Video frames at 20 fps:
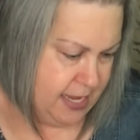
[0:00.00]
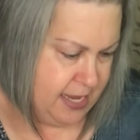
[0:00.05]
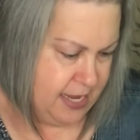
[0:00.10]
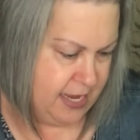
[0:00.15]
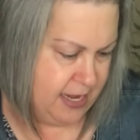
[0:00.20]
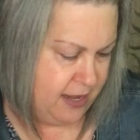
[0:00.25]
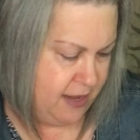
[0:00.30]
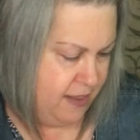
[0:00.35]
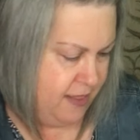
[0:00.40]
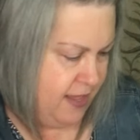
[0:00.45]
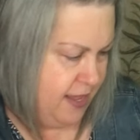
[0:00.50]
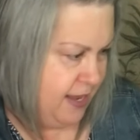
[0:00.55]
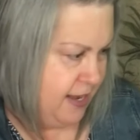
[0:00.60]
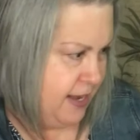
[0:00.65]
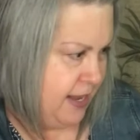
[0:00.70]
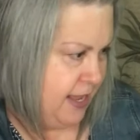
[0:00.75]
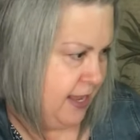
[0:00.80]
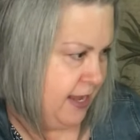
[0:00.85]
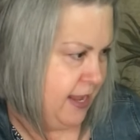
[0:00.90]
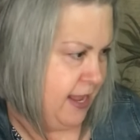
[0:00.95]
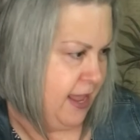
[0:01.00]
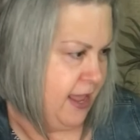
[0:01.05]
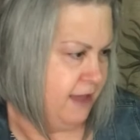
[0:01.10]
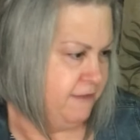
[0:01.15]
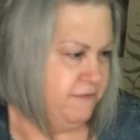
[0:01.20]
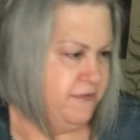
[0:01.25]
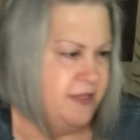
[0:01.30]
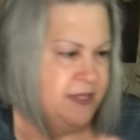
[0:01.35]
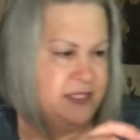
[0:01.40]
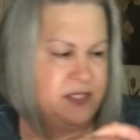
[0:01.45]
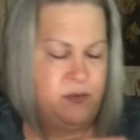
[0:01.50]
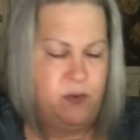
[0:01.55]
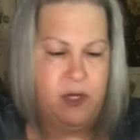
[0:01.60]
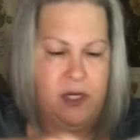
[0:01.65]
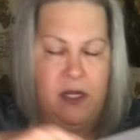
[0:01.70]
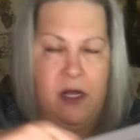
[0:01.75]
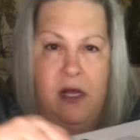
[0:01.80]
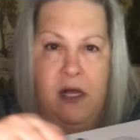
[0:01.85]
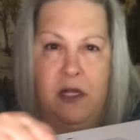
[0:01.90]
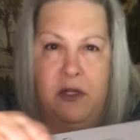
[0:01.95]
And then I have this
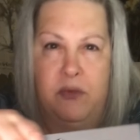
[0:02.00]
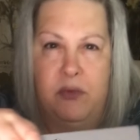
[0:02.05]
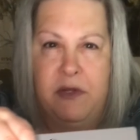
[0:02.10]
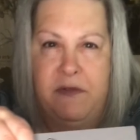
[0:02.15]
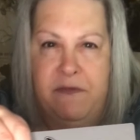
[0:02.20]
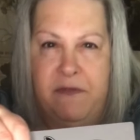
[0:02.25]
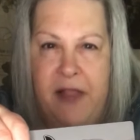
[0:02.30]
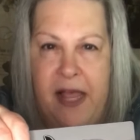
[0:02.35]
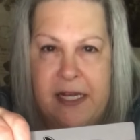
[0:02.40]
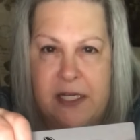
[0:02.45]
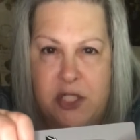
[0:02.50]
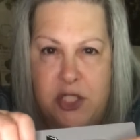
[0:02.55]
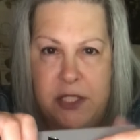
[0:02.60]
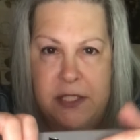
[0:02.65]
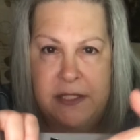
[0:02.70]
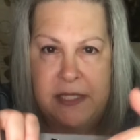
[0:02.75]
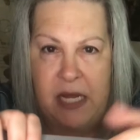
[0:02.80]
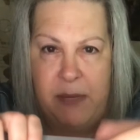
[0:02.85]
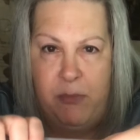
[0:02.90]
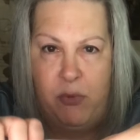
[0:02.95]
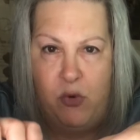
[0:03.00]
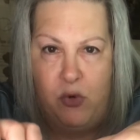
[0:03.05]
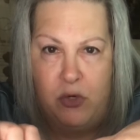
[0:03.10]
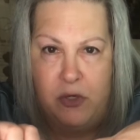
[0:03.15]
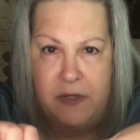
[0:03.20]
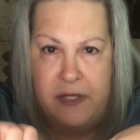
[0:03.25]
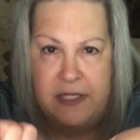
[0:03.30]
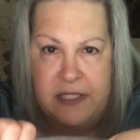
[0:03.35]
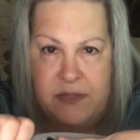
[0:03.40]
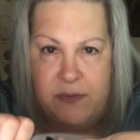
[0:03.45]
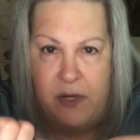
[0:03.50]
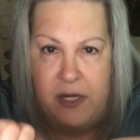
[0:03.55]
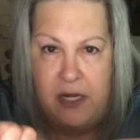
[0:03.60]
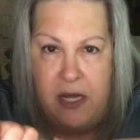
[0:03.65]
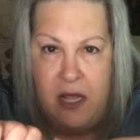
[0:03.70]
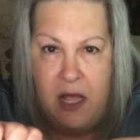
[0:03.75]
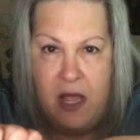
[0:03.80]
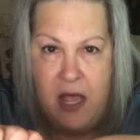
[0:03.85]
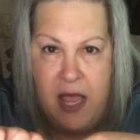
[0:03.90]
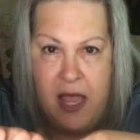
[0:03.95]
one called Reflections. I poured this one
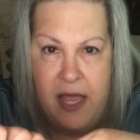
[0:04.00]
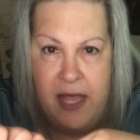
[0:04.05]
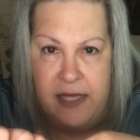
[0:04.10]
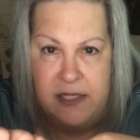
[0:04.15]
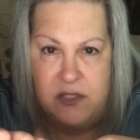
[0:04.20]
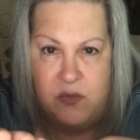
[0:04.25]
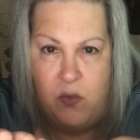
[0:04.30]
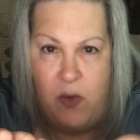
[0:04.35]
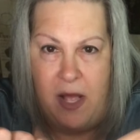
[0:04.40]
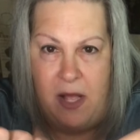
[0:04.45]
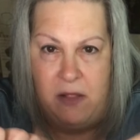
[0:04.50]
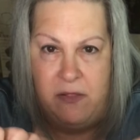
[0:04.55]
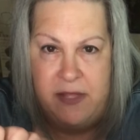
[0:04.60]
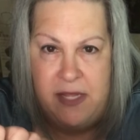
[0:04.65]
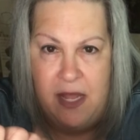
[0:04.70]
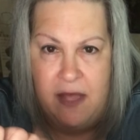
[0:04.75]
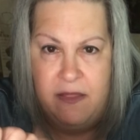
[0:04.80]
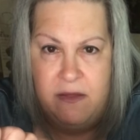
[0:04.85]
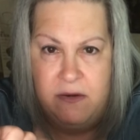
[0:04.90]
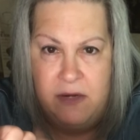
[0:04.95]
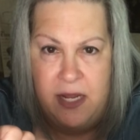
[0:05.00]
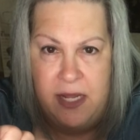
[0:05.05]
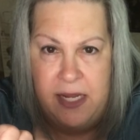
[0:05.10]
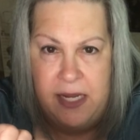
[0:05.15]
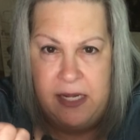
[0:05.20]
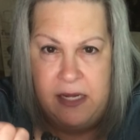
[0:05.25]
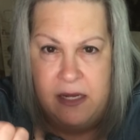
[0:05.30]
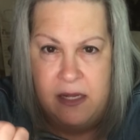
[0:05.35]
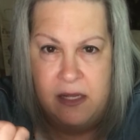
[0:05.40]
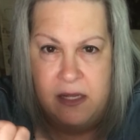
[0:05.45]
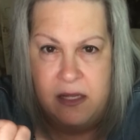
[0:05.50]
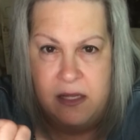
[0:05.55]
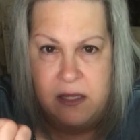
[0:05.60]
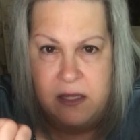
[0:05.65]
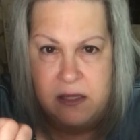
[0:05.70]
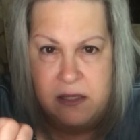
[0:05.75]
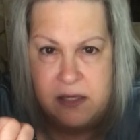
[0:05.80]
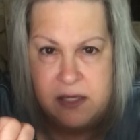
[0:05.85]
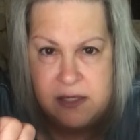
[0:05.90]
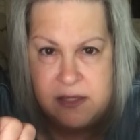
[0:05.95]
as well the other night.
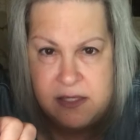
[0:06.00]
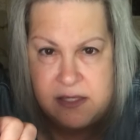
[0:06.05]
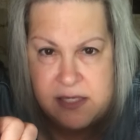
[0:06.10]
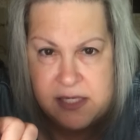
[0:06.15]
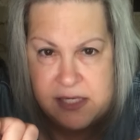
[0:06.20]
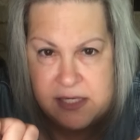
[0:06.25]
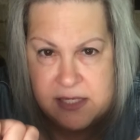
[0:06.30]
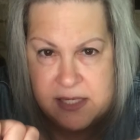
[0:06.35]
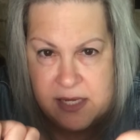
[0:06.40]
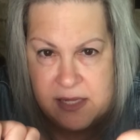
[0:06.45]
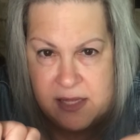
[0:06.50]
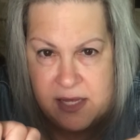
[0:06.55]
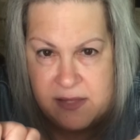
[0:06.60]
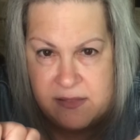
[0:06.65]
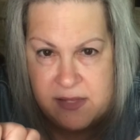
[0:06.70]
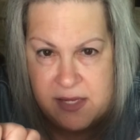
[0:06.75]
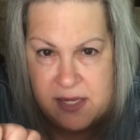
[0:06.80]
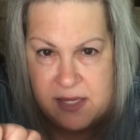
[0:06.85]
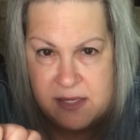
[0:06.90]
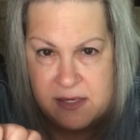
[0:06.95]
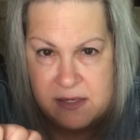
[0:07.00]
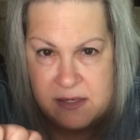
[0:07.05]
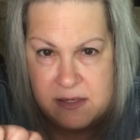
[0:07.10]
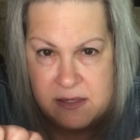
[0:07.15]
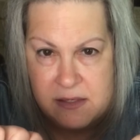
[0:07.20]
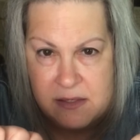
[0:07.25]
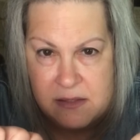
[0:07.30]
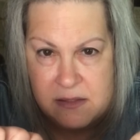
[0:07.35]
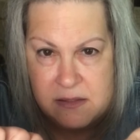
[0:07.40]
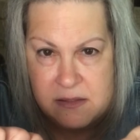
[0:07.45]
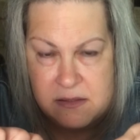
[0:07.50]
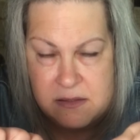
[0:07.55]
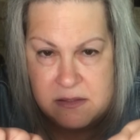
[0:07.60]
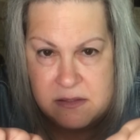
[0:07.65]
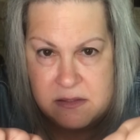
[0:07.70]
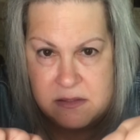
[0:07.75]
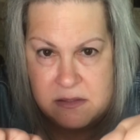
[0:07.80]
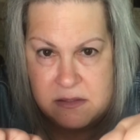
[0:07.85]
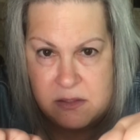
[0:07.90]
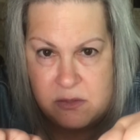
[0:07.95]
Look at the detail on that. It's
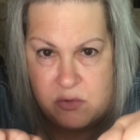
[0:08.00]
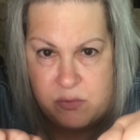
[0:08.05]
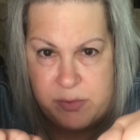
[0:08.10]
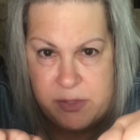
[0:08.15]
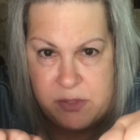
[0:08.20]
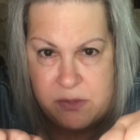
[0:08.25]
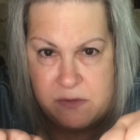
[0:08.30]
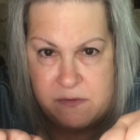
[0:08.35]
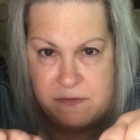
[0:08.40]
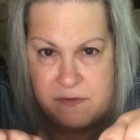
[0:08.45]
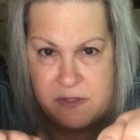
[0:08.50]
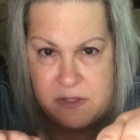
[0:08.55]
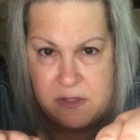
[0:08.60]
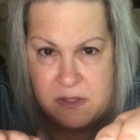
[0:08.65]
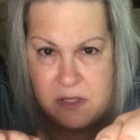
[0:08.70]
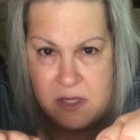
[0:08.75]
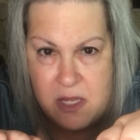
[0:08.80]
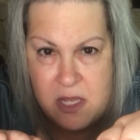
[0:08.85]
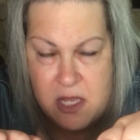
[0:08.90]
so beautiful.